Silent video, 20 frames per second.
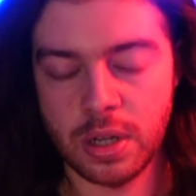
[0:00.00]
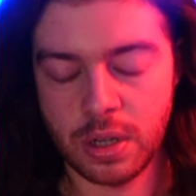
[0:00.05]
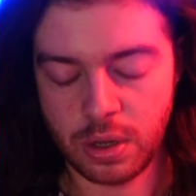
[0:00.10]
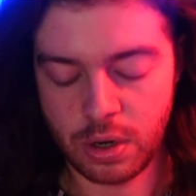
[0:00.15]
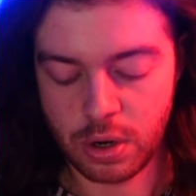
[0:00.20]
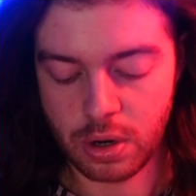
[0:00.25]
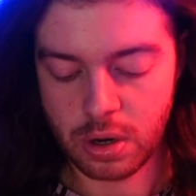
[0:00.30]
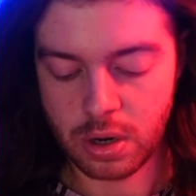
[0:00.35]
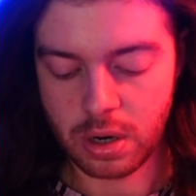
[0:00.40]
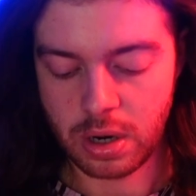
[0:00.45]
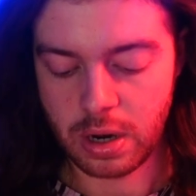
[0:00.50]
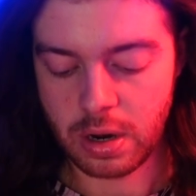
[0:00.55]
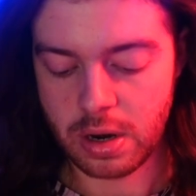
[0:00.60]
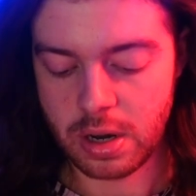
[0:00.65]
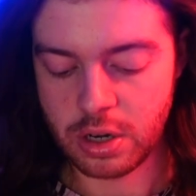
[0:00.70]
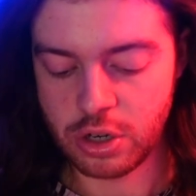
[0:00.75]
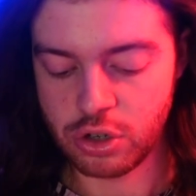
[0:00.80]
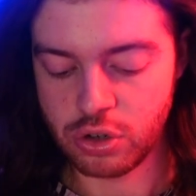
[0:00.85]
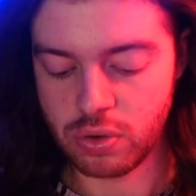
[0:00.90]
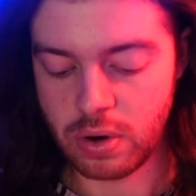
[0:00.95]

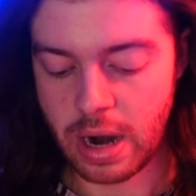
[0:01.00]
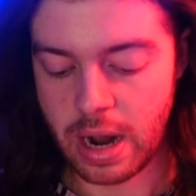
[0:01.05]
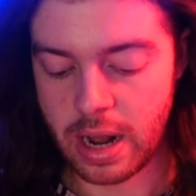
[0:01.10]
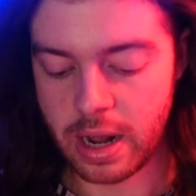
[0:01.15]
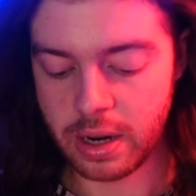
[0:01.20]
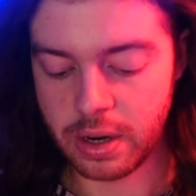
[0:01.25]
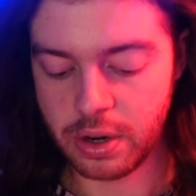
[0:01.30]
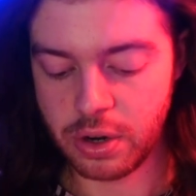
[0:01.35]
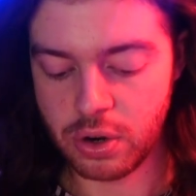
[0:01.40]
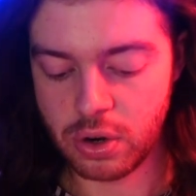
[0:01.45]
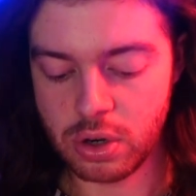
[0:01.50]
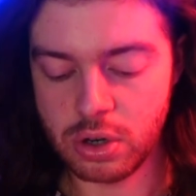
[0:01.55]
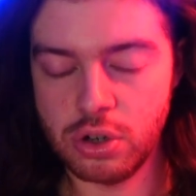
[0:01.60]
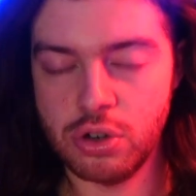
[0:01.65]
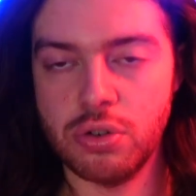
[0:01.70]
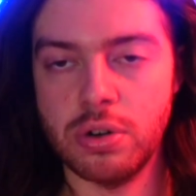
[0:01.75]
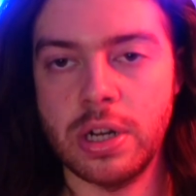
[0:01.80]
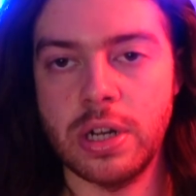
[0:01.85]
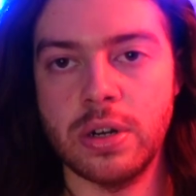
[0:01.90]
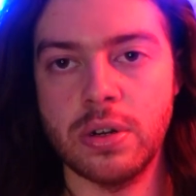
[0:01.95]
urinary tract, your
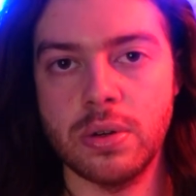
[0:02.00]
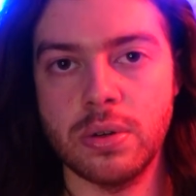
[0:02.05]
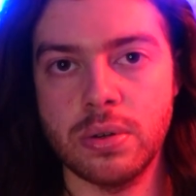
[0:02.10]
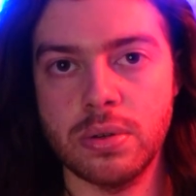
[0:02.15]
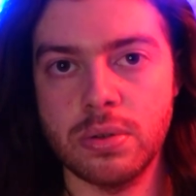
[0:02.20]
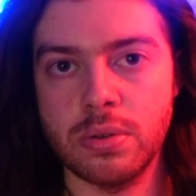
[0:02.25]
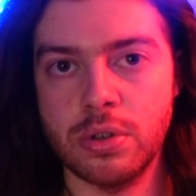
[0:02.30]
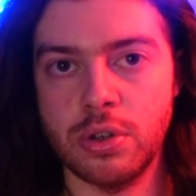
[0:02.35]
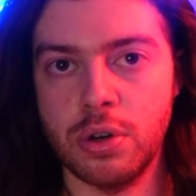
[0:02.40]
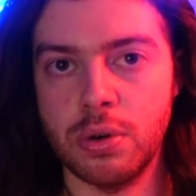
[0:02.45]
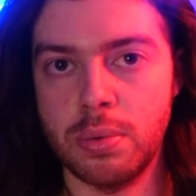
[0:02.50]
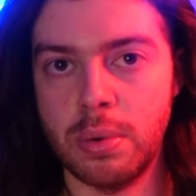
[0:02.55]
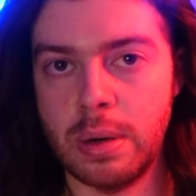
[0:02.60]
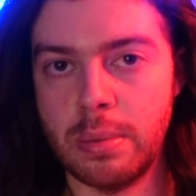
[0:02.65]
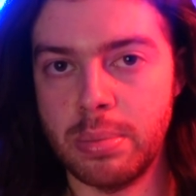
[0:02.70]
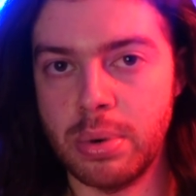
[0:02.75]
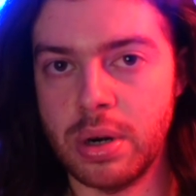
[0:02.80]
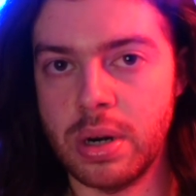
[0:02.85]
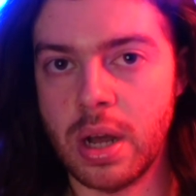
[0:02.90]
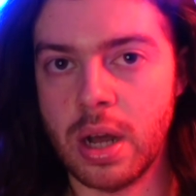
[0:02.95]
adrenals, your
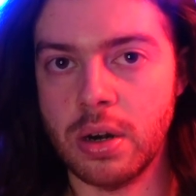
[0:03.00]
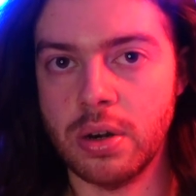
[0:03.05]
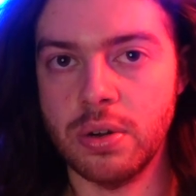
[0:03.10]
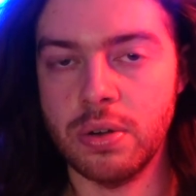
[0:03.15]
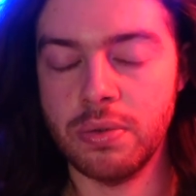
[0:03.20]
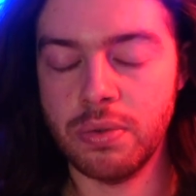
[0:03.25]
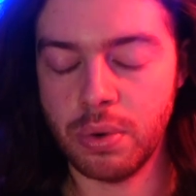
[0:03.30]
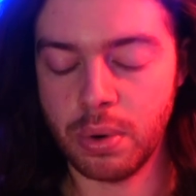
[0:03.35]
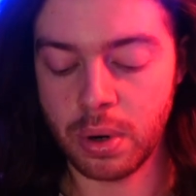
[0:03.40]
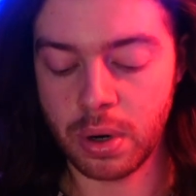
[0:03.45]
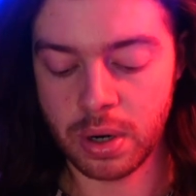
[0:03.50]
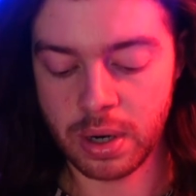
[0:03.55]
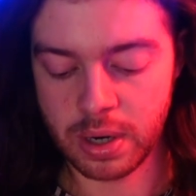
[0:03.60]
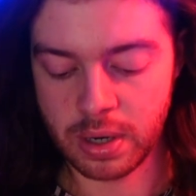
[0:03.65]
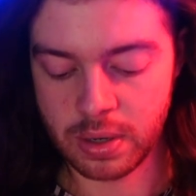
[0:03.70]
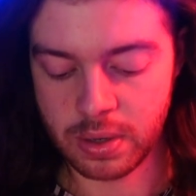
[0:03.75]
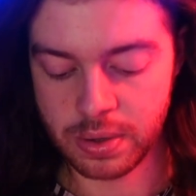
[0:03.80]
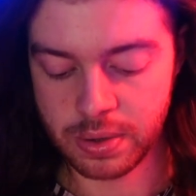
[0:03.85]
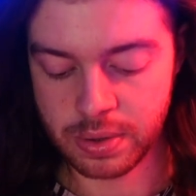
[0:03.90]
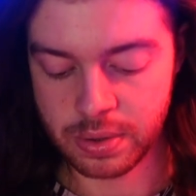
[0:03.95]
reproductive
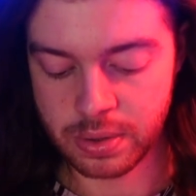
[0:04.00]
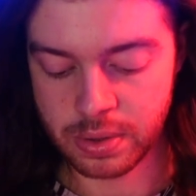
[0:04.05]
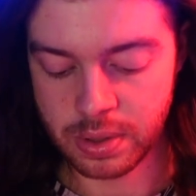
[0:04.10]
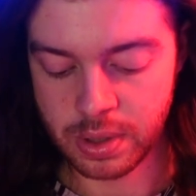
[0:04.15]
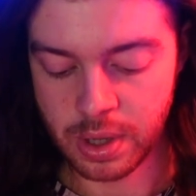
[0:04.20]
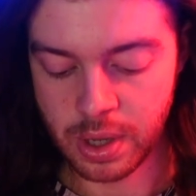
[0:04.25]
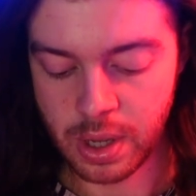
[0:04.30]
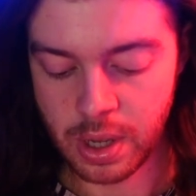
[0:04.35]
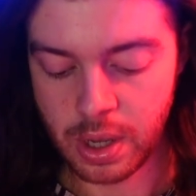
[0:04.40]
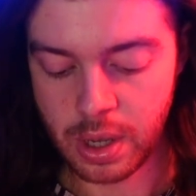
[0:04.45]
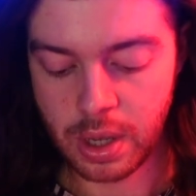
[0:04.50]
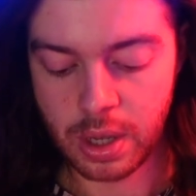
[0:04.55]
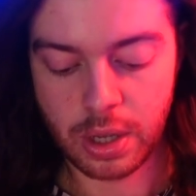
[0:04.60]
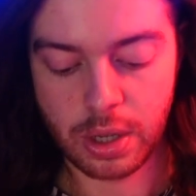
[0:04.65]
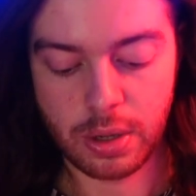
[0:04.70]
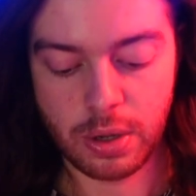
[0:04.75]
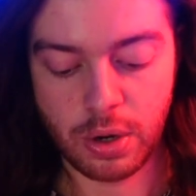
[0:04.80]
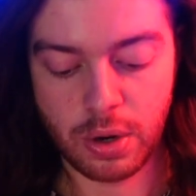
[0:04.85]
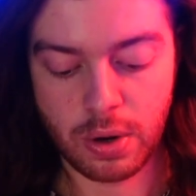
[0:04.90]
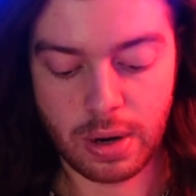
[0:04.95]
organs,
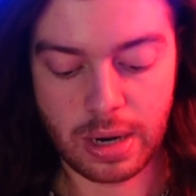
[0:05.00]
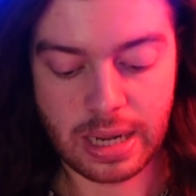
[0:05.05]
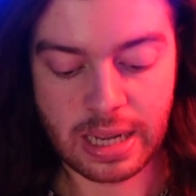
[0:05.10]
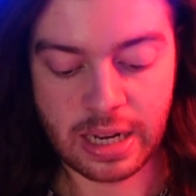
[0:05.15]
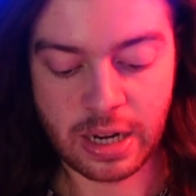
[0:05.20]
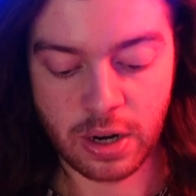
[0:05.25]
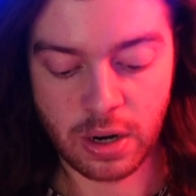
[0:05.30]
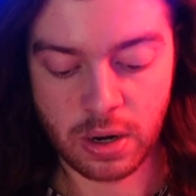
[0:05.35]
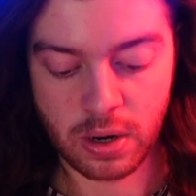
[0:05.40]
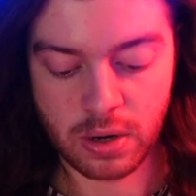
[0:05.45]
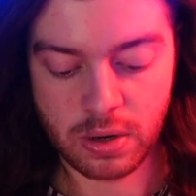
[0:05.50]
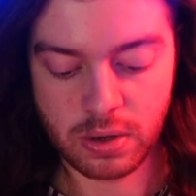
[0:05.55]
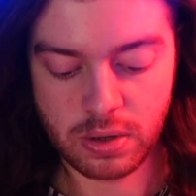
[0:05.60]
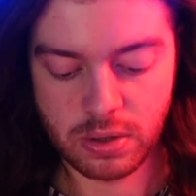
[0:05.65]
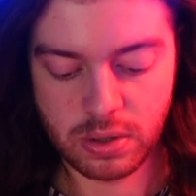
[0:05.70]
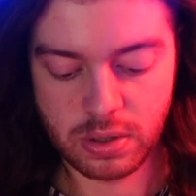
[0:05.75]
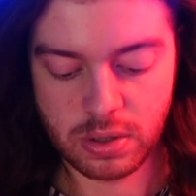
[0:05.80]
your ears.